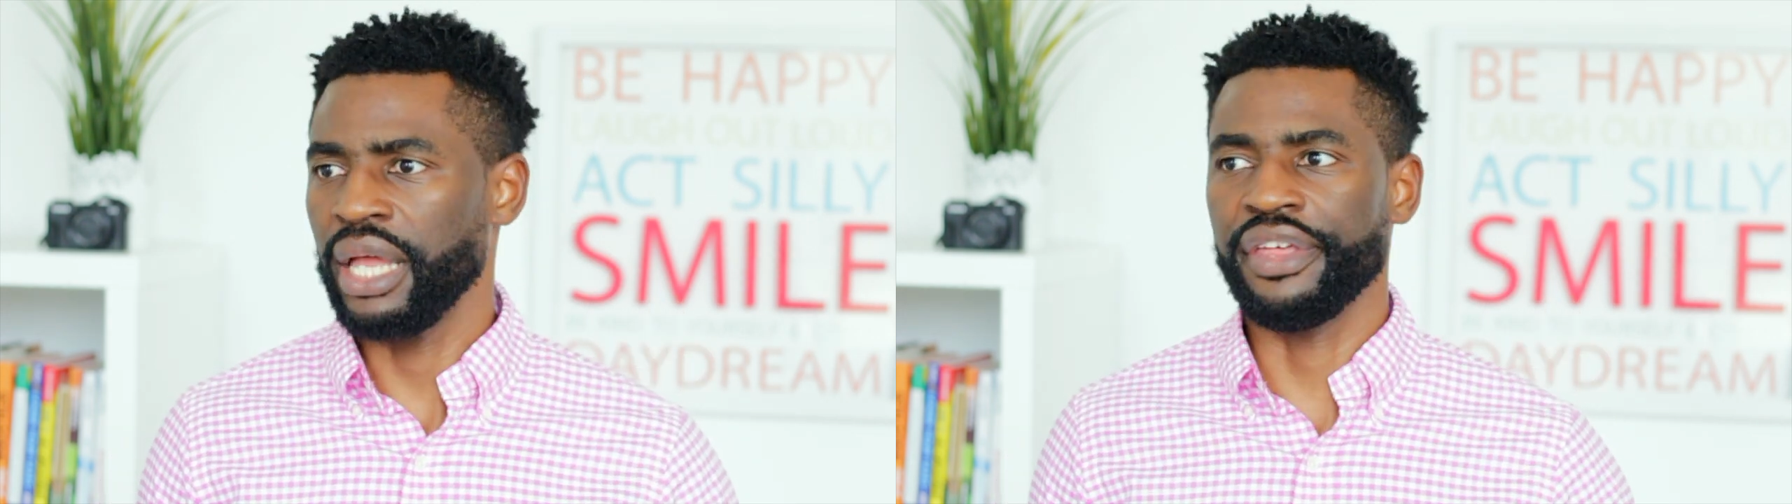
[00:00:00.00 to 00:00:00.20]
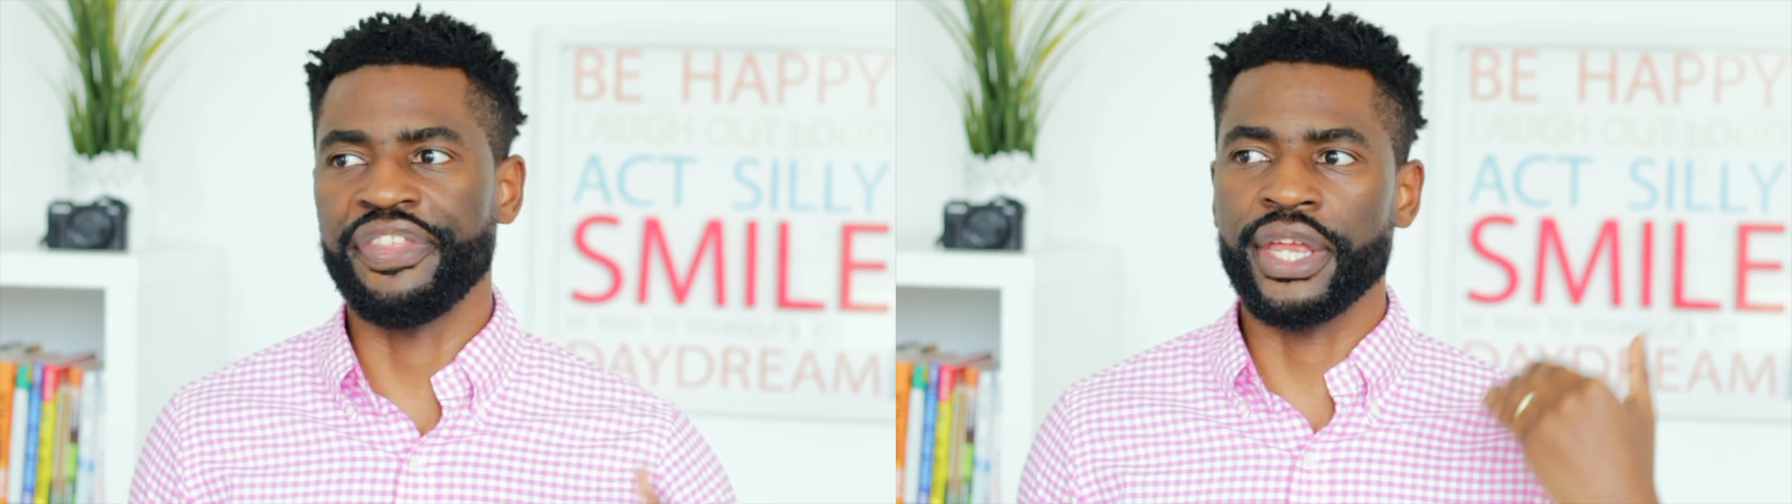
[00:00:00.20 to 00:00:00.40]

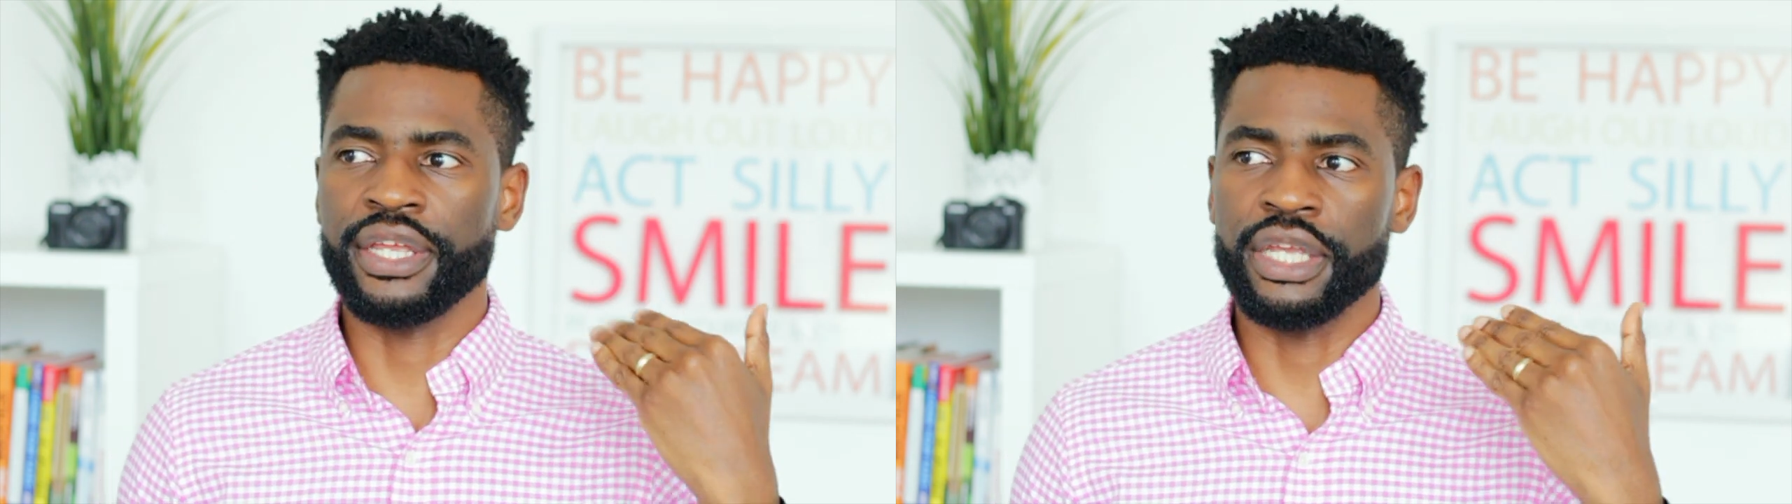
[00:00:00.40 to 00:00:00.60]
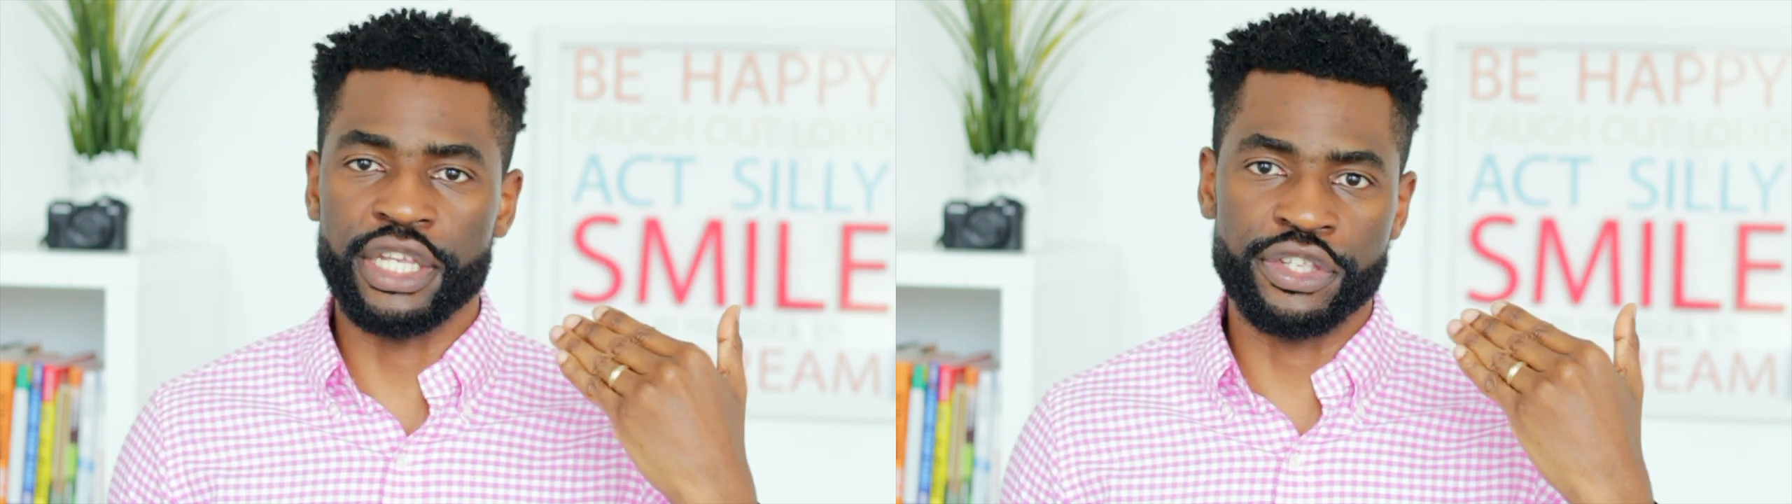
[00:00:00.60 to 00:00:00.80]
they,
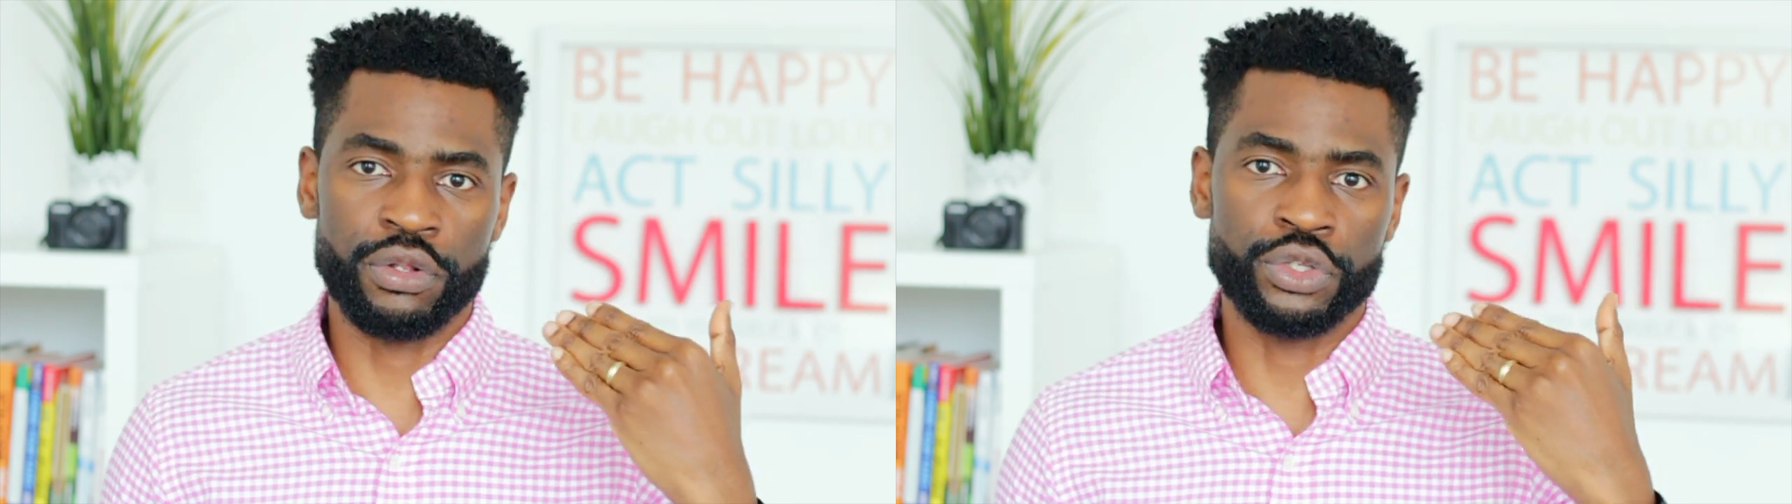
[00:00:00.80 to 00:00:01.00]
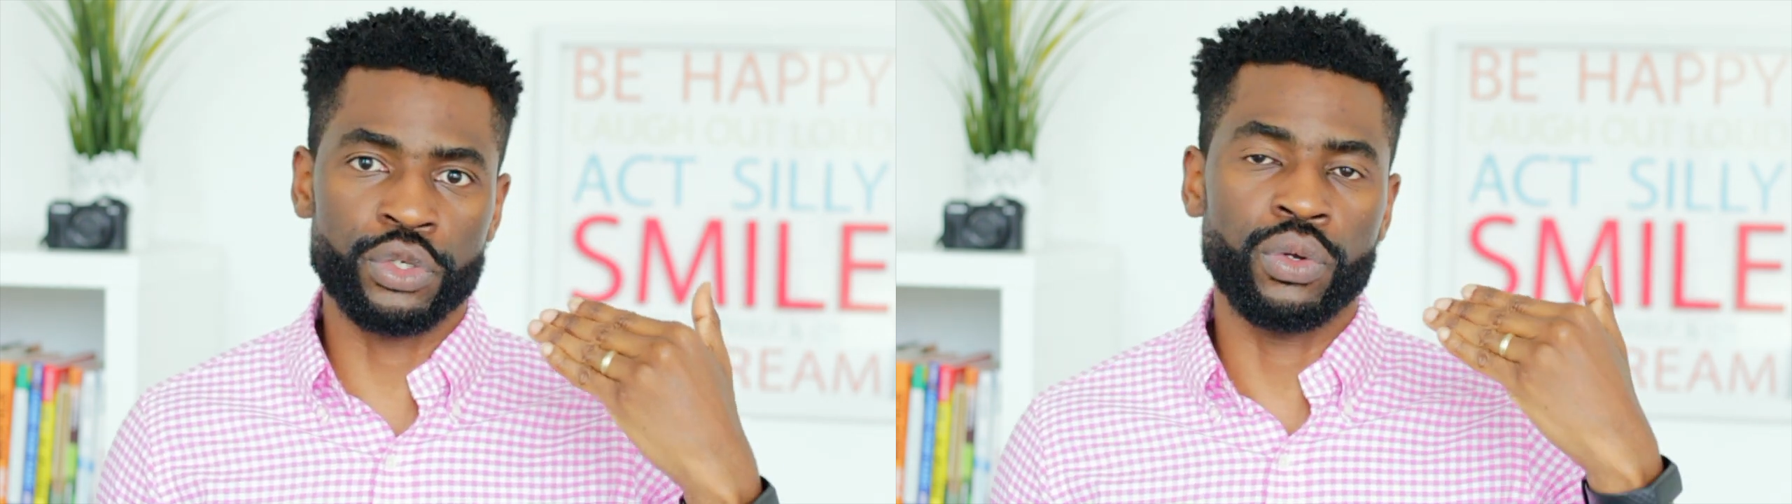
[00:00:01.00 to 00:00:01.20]
it's
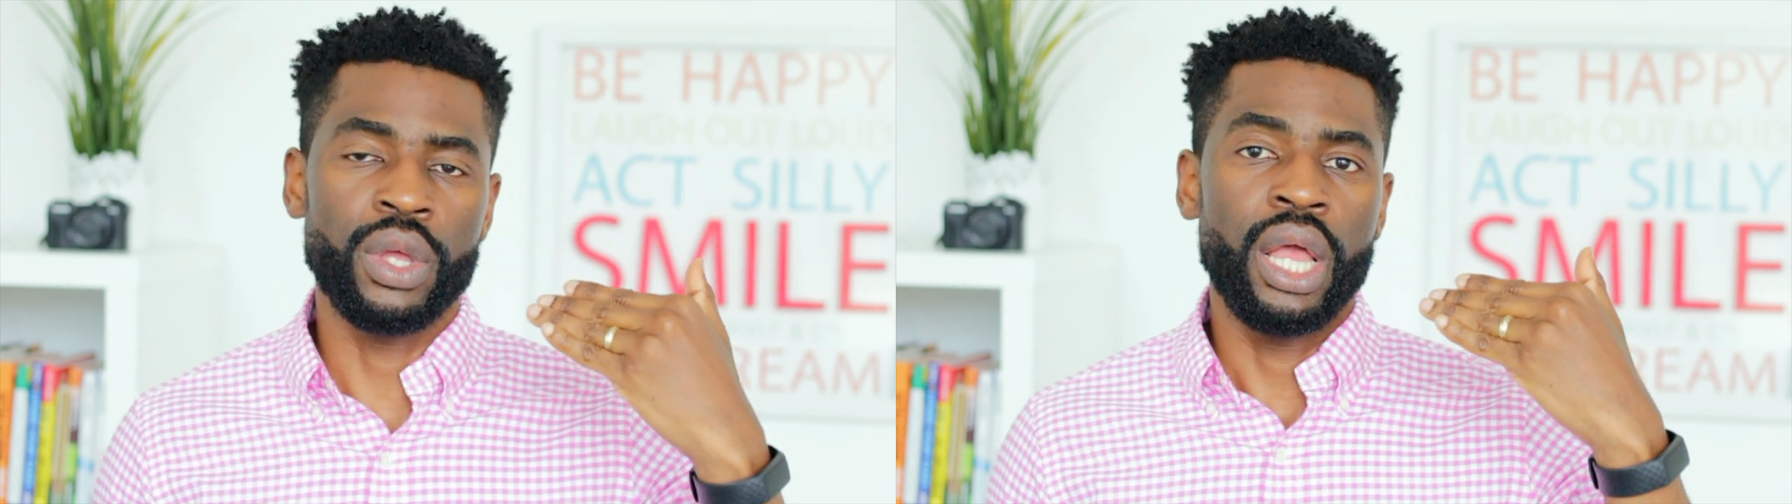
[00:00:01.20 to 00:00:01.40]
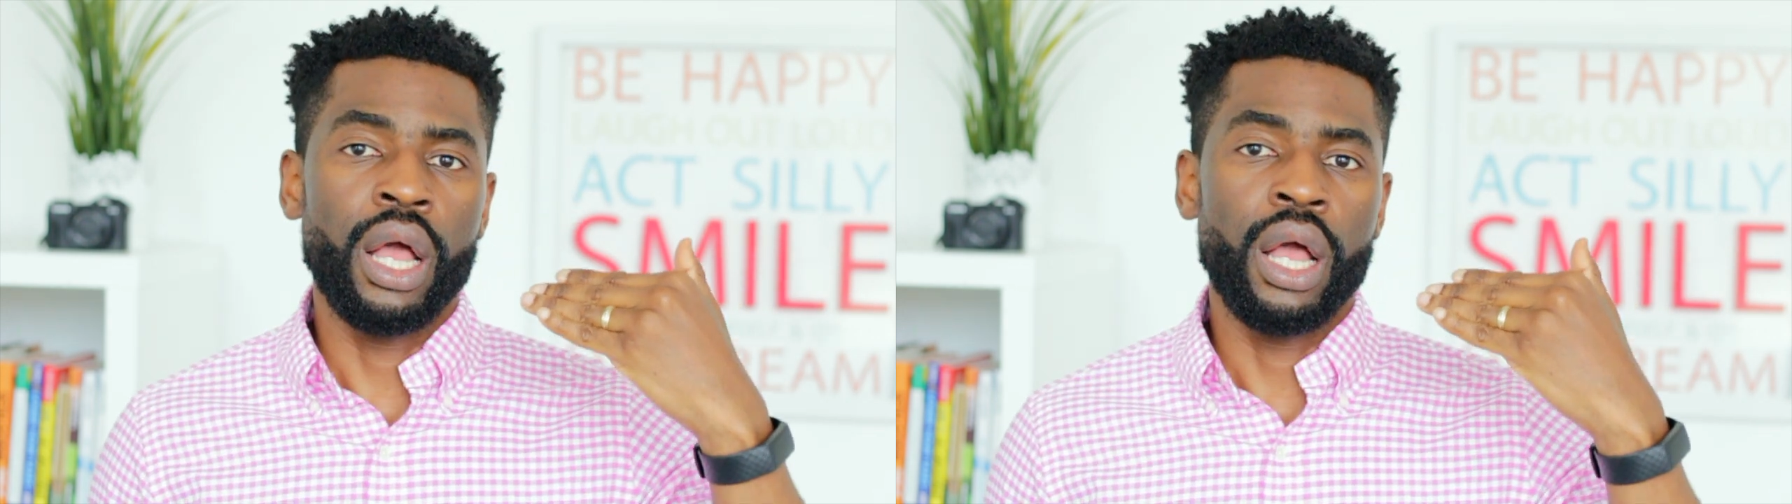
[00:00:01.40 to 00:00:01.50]
also